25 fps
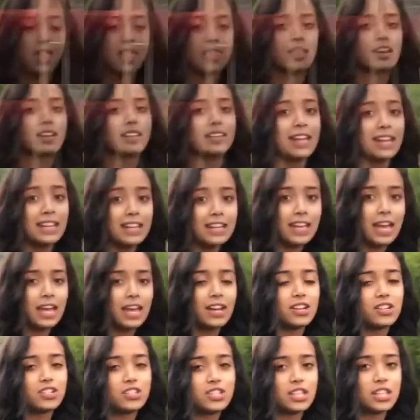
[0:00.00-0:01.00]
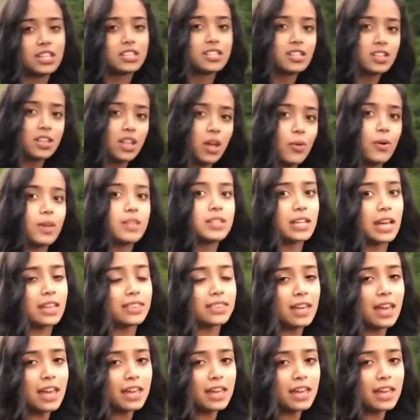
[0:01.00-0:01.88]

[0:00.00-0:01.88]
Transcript: The kinetic energy is lowest at the